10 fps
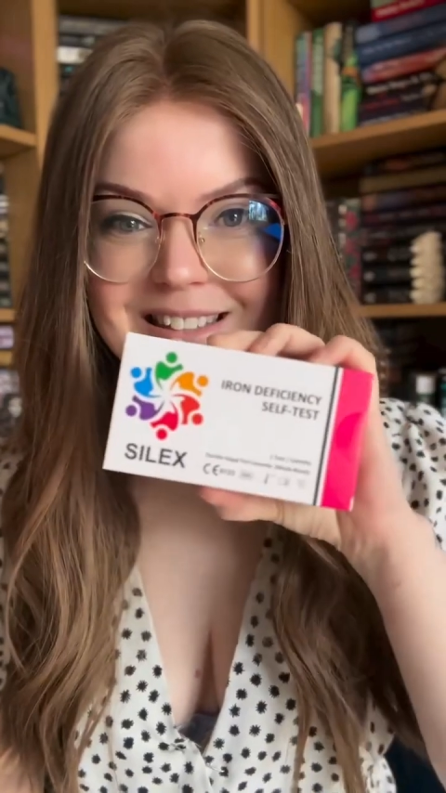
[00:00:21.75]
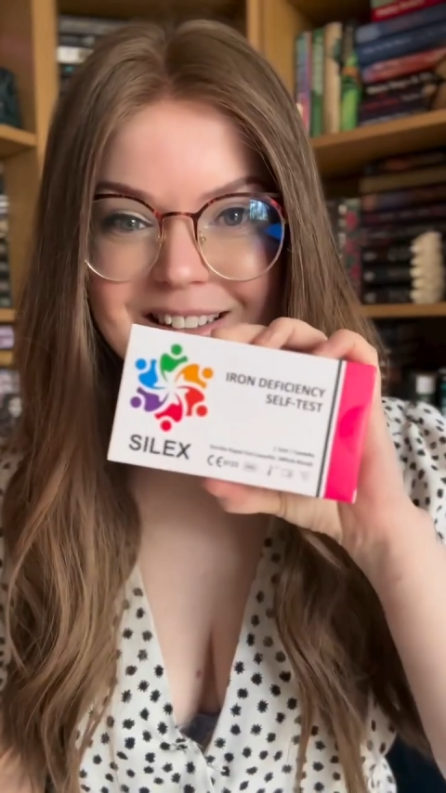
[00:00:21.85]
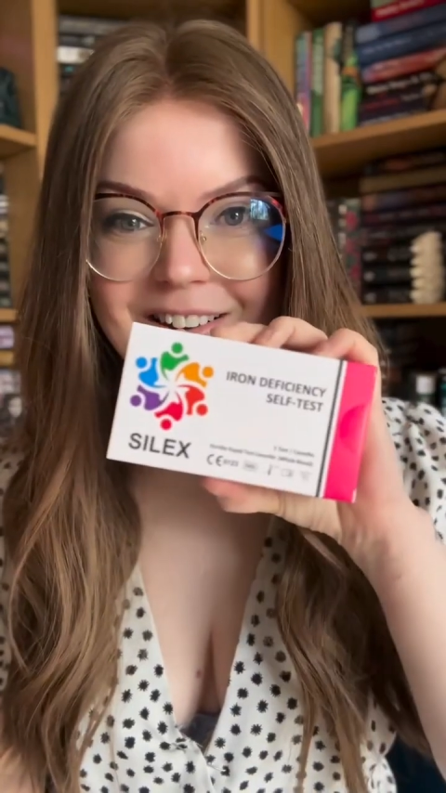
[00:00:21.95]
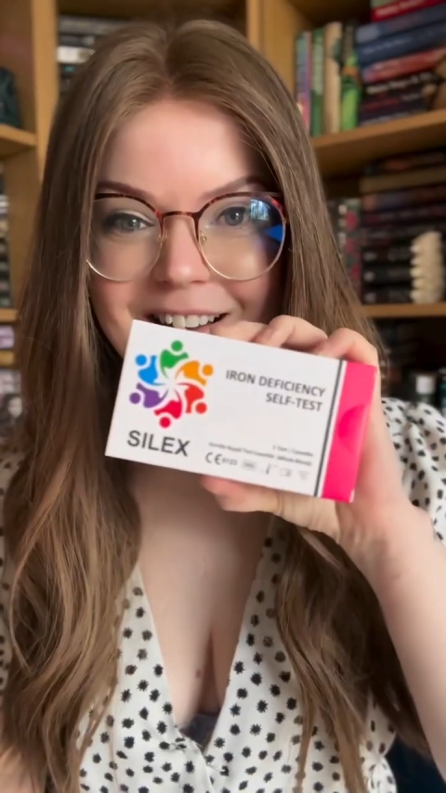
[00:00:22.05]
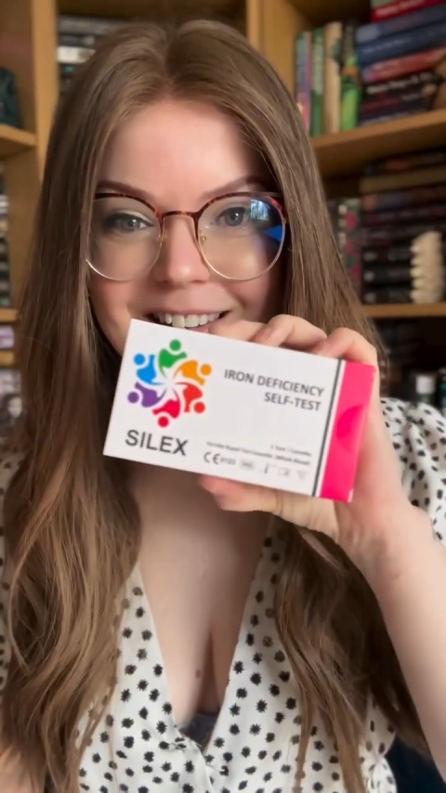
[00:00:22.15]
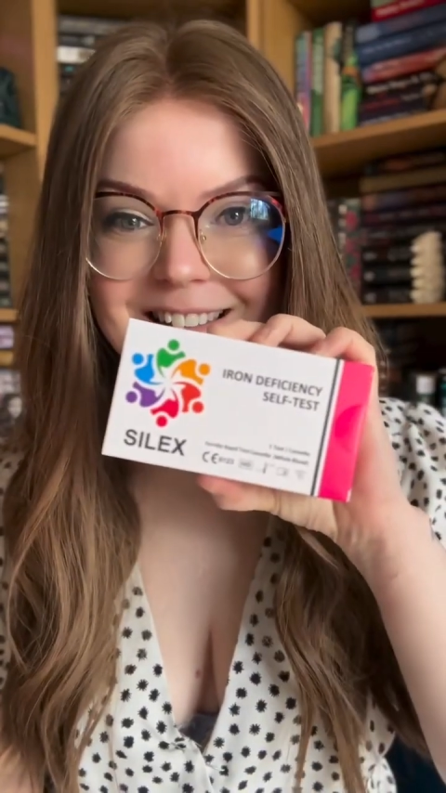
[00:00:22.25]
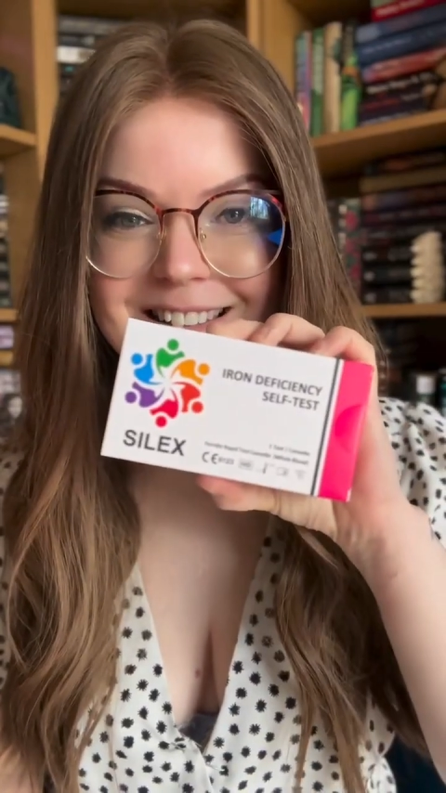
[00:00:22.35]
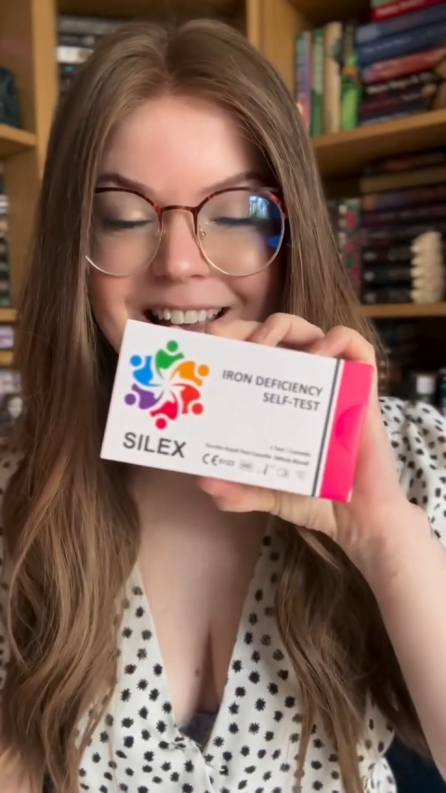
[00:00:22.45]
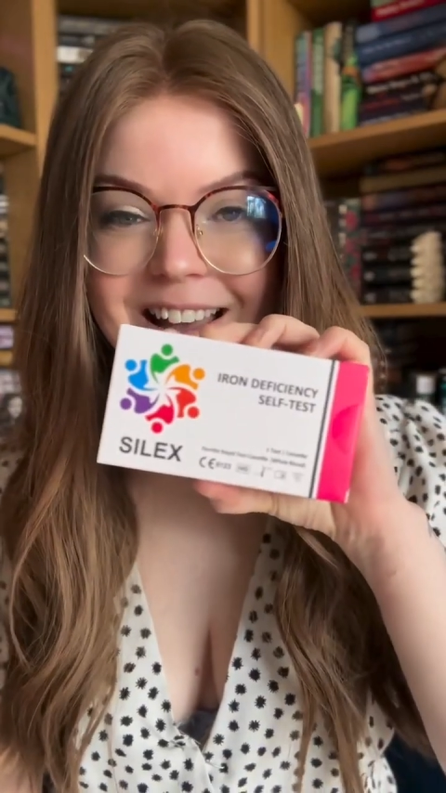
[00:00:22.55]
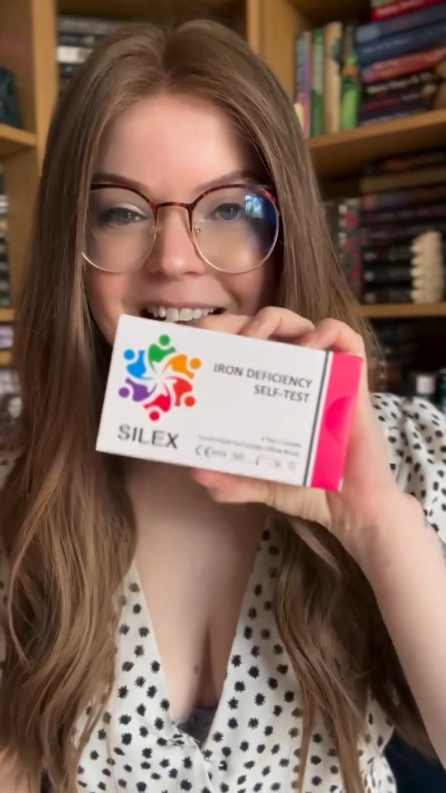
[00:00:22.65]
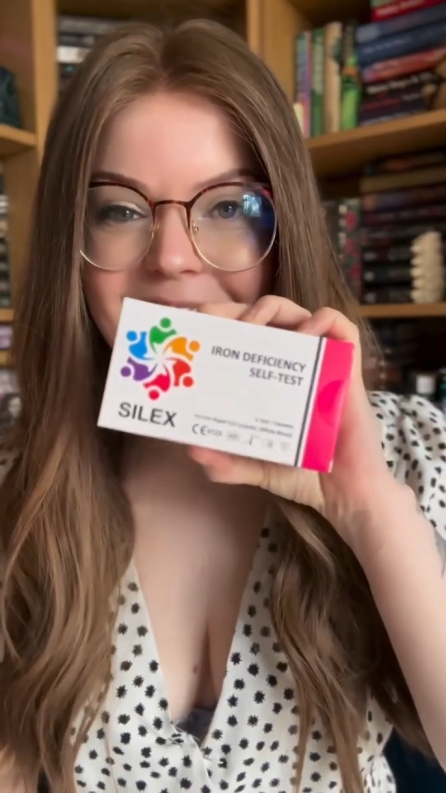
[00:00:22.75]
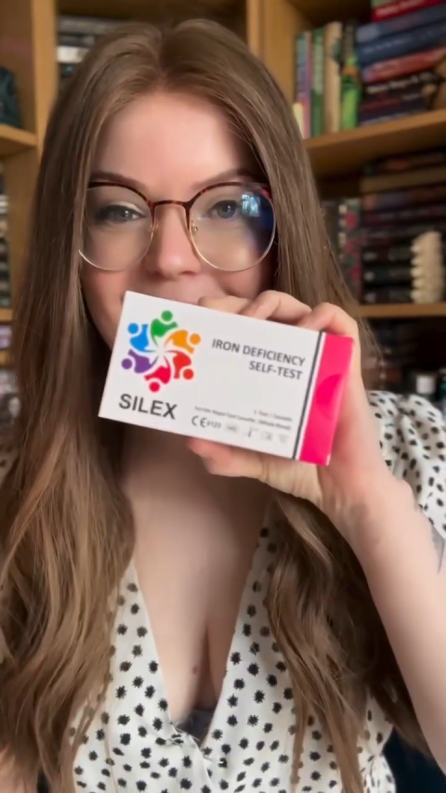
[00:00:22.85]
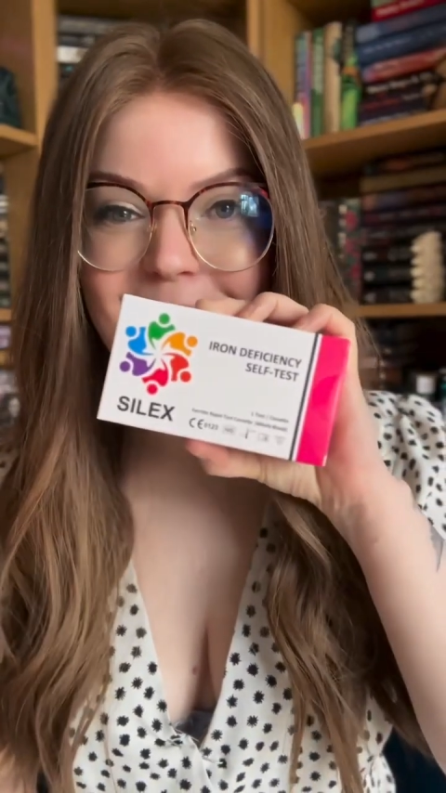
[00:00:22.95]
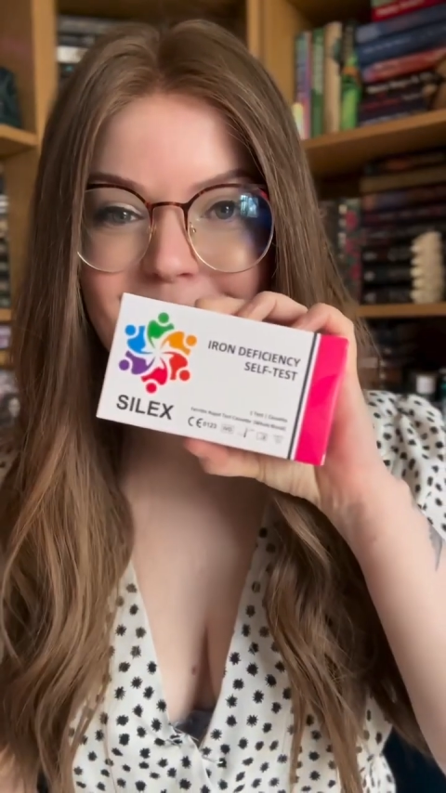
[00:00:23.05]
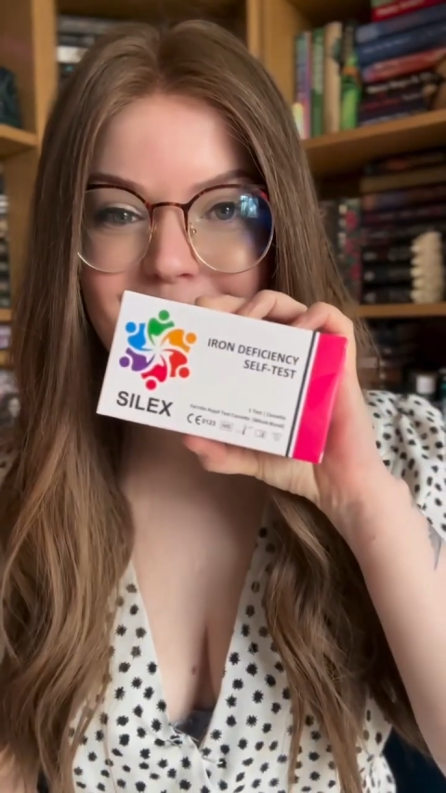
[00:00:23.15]
guys.
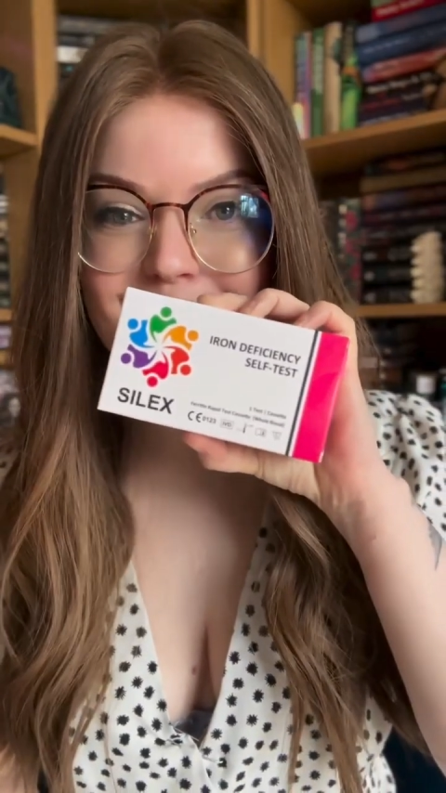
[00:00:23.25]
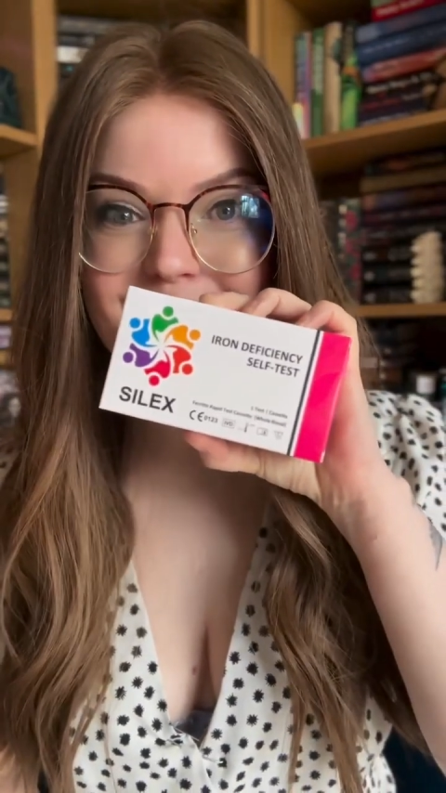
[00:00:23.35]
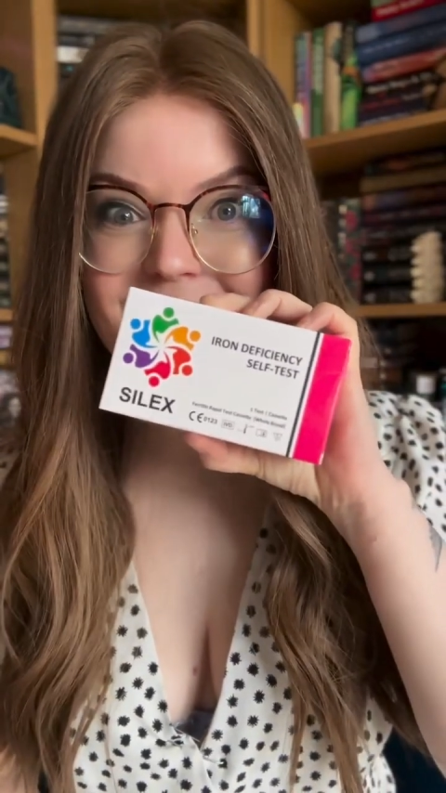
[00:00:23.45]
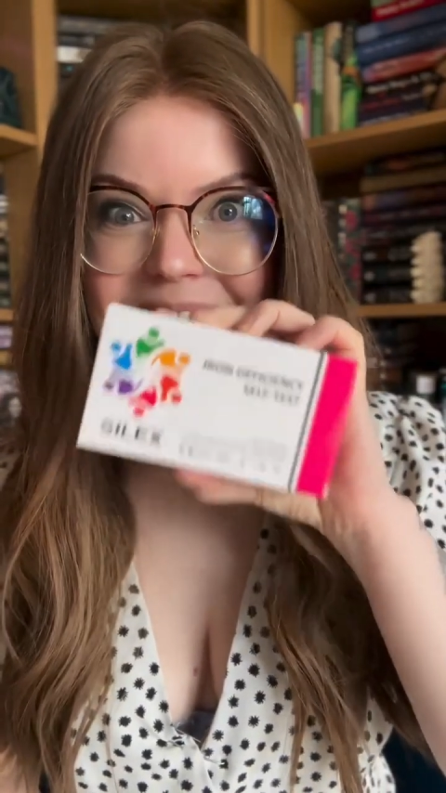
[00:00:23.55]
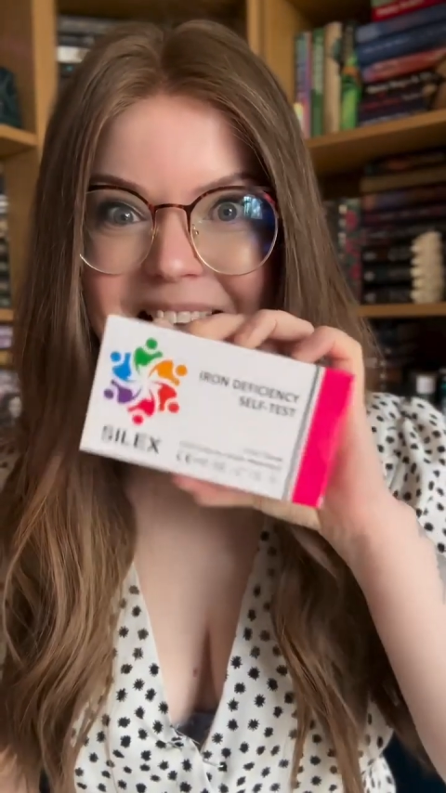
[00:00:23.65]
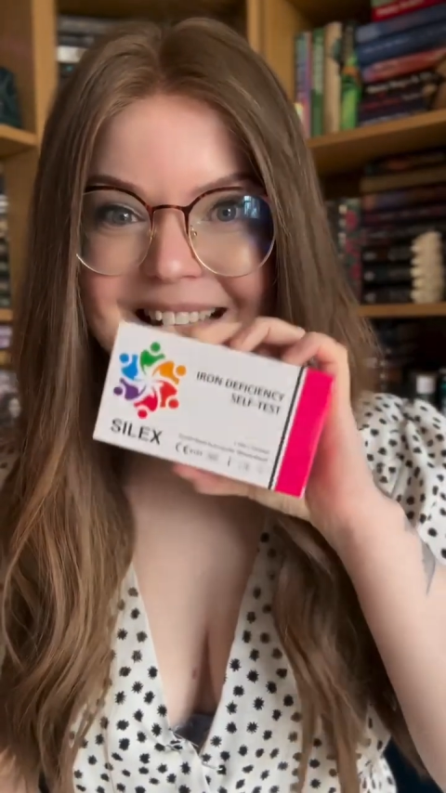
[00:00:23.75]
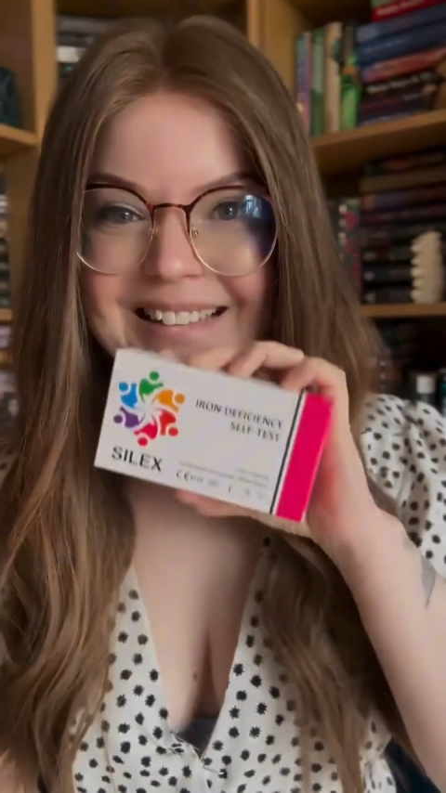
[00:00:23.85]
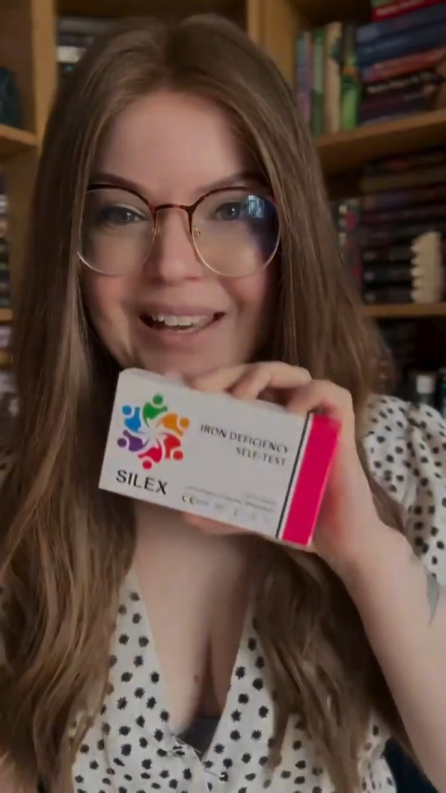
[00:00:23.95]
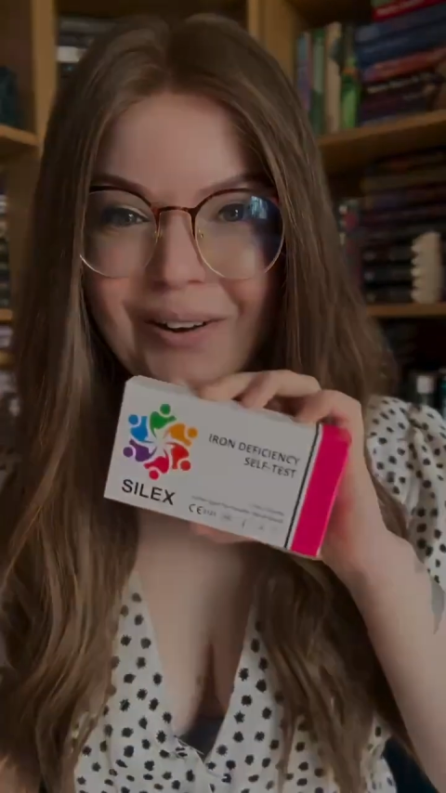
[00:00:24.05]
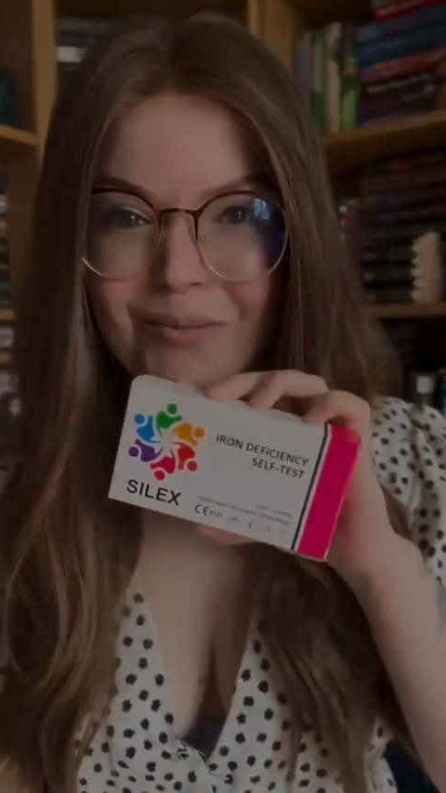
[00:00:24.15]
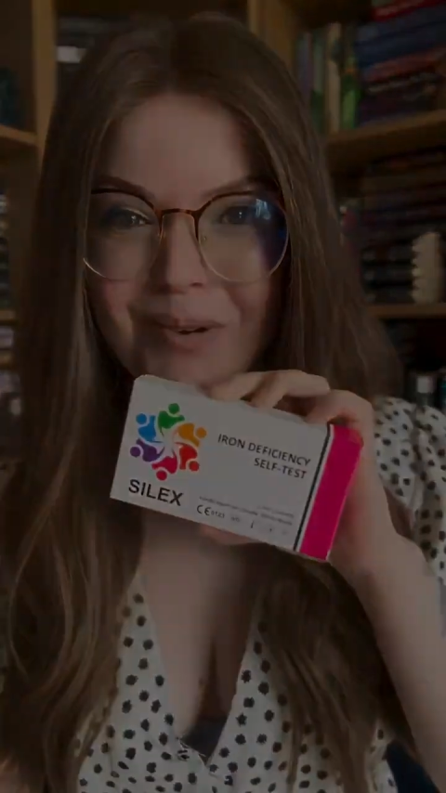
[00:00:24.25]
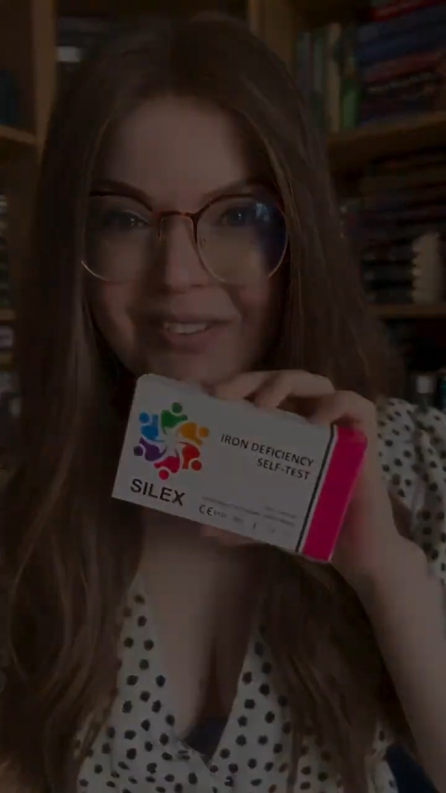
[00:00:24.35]
Let's get on with